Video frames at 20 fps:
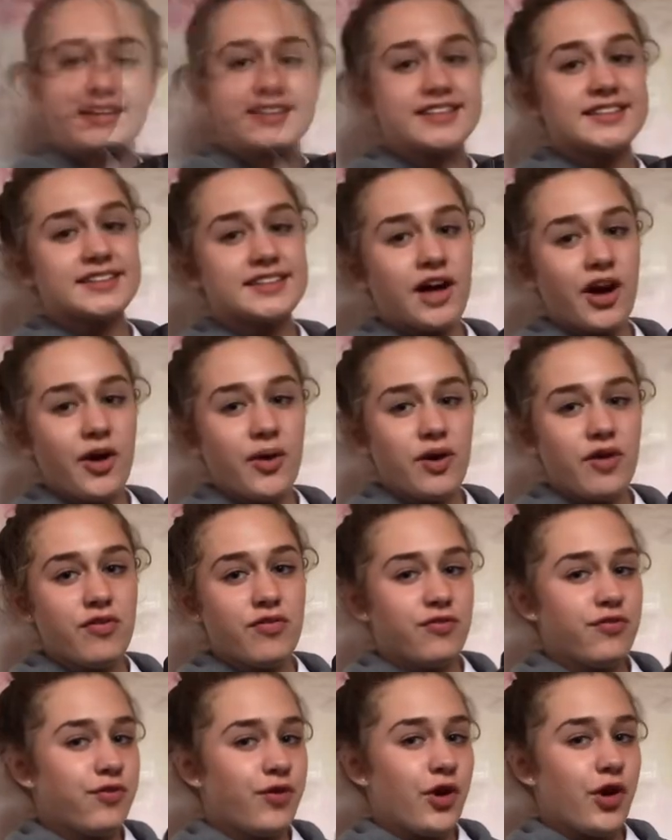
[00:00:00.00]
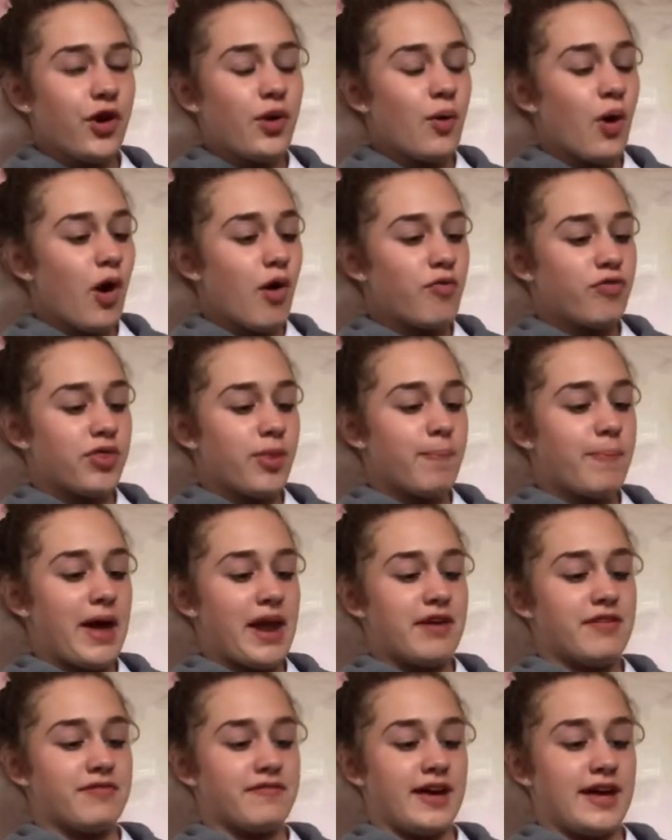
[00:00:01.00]
So a few of the
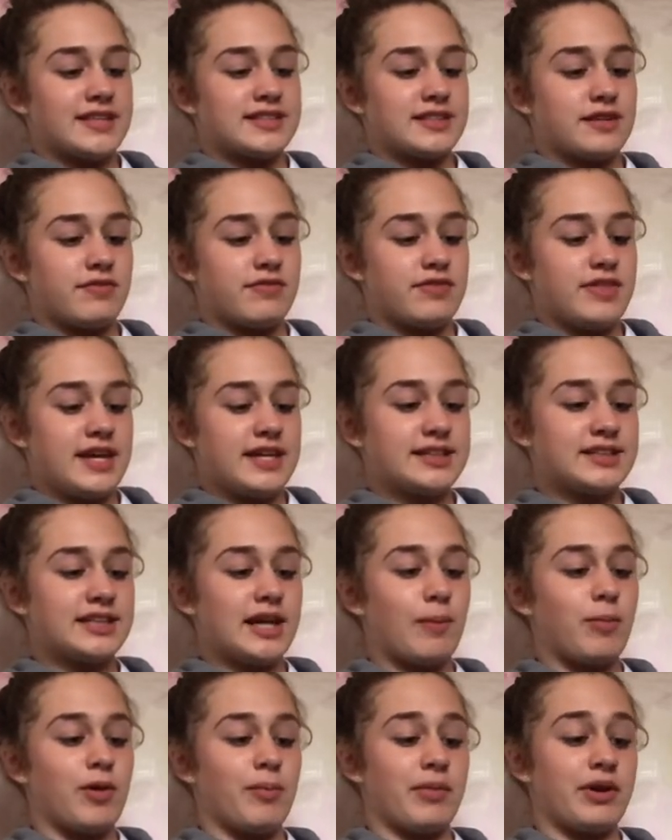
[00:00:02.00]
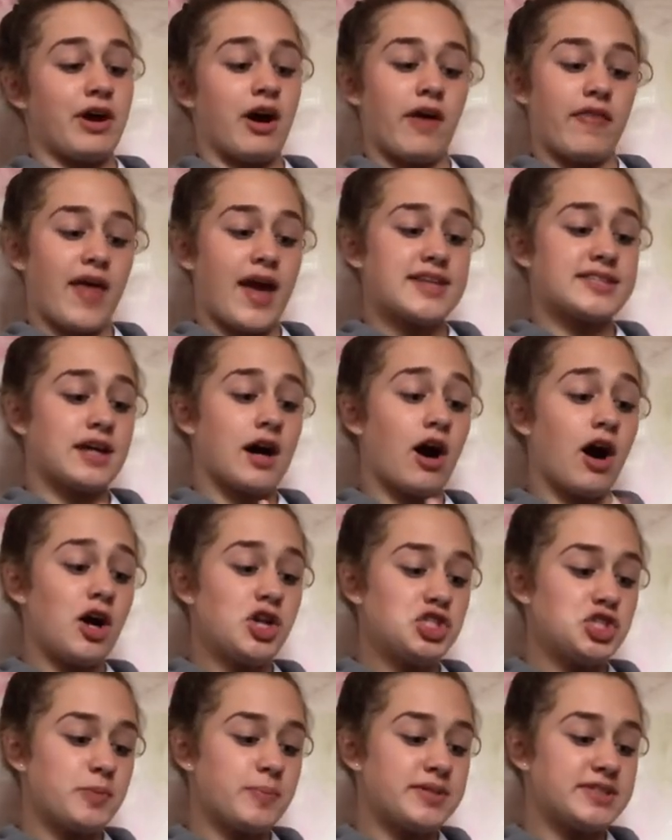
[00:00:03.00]
benefits of this supplement are that it's
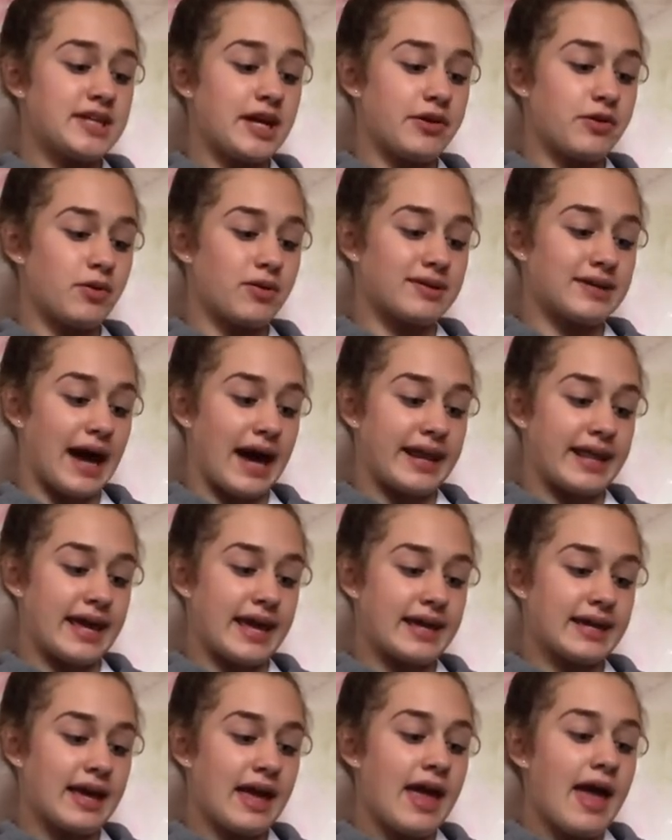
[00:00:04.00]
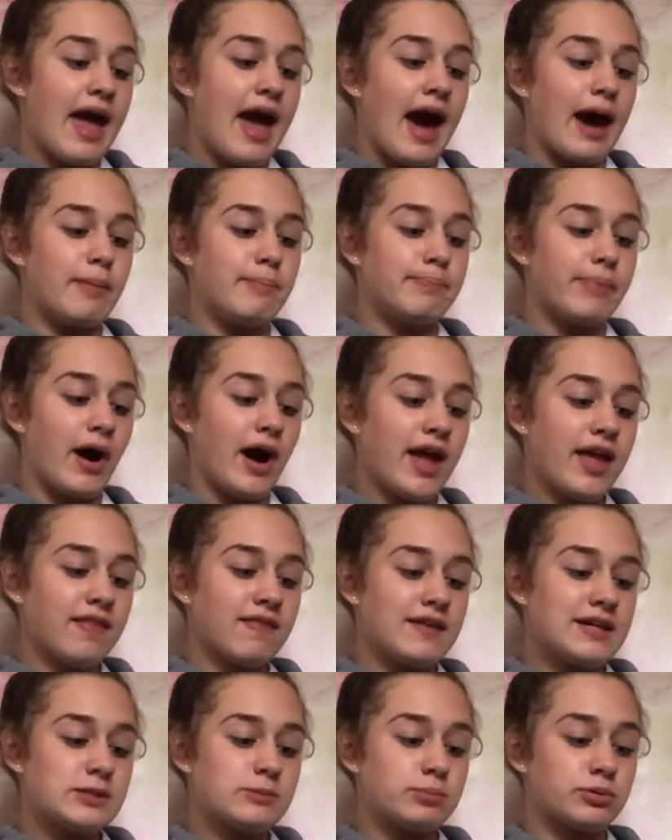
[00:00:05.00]
100% organic, and buying
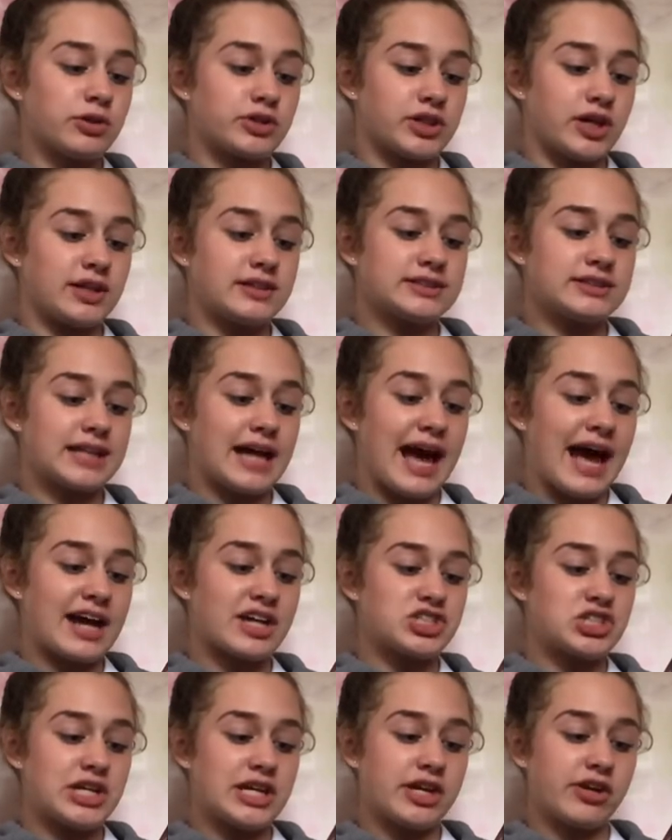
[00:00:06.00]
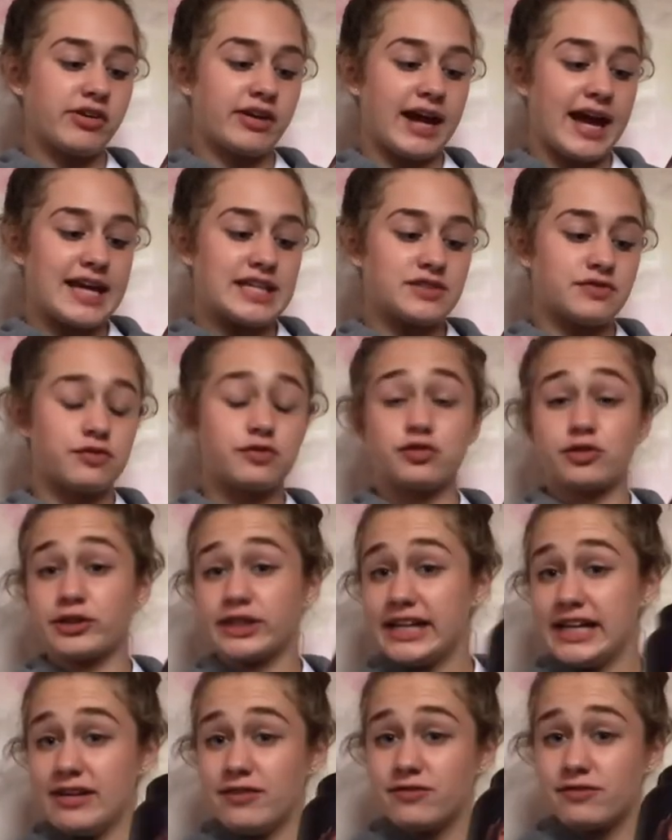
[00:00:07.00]
this product actually creates
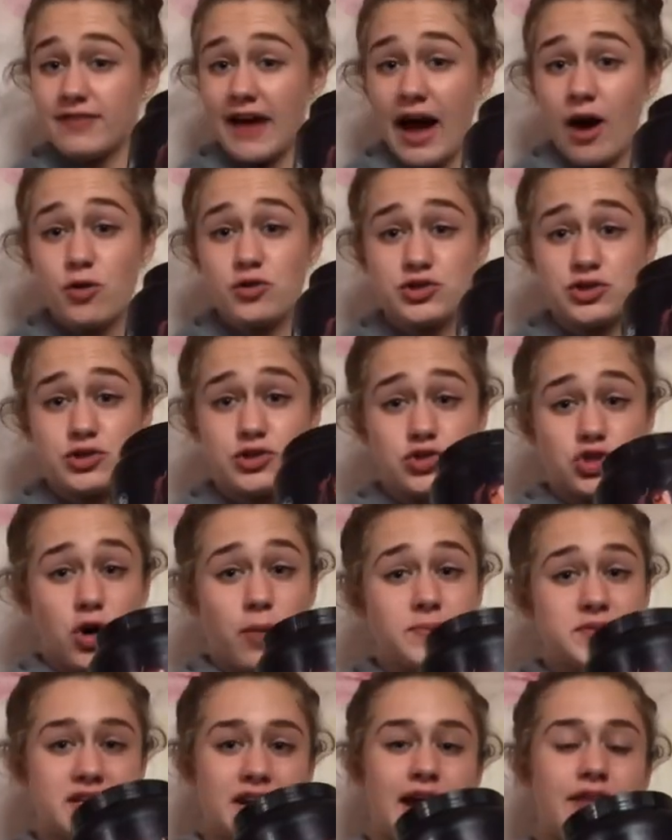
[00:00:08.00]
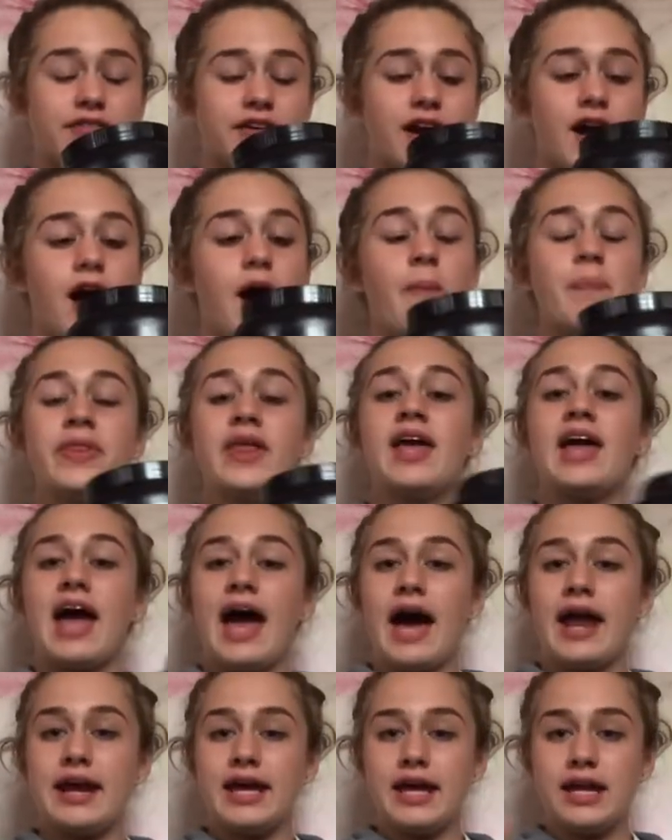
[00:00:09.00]
3,000 jobs in Africa.
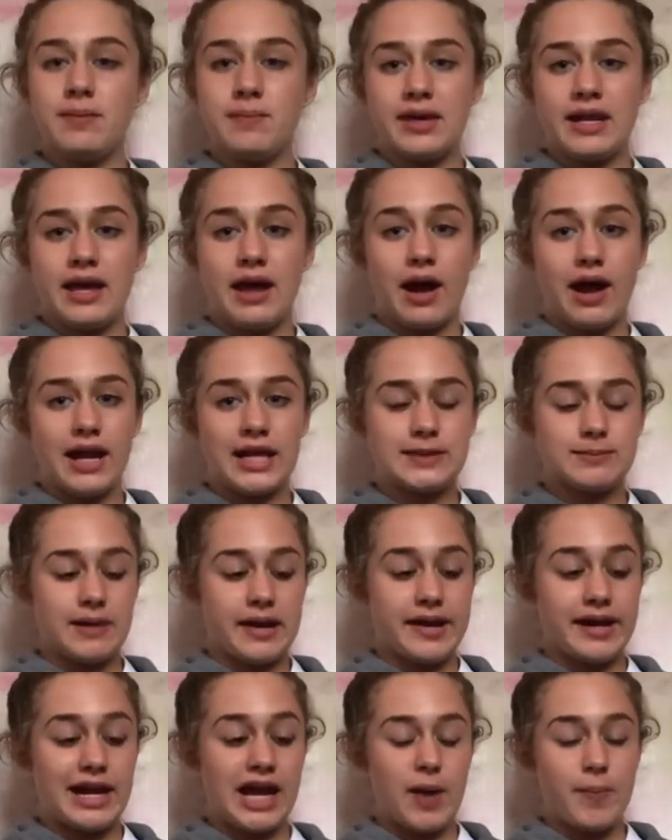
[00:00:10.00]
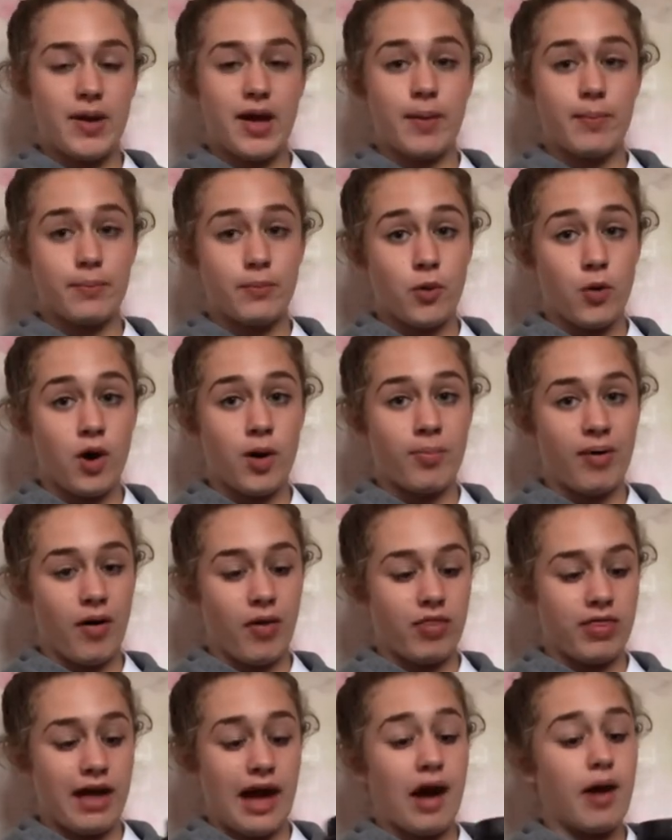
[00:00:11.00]
And in a minute I'll explain a little bit more
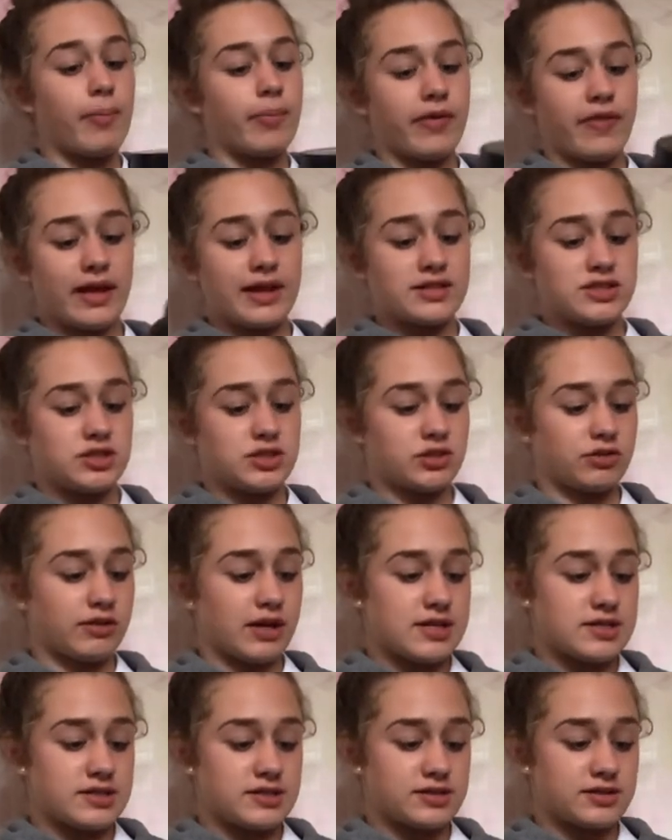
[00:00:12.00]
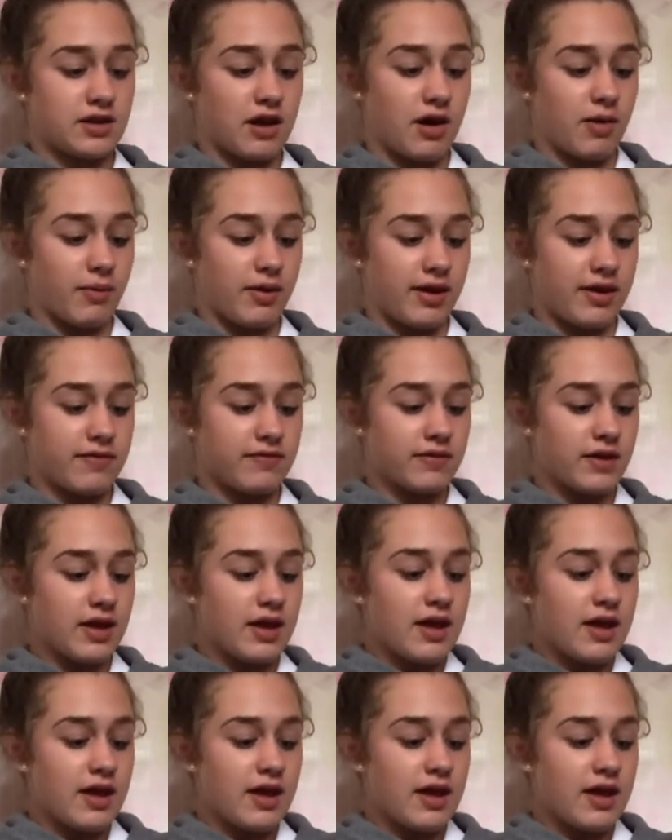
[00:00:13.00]
about that, but that's just great to start with.